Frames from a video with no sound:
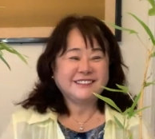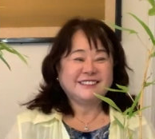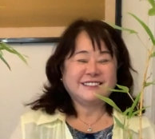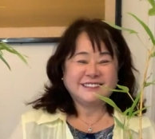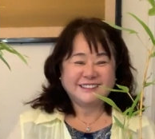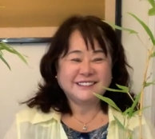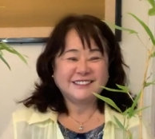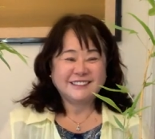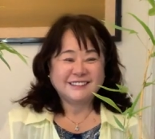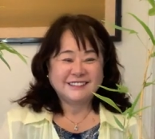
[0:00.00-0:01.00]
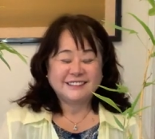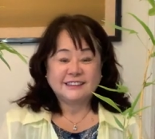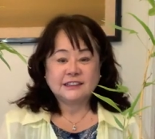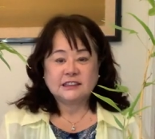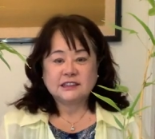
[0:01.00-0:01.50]

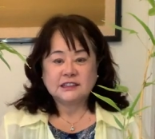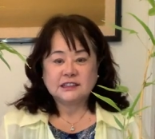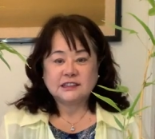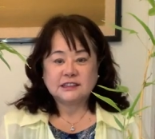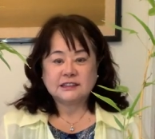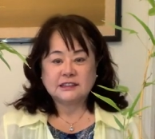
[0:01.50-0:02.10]
[no speech]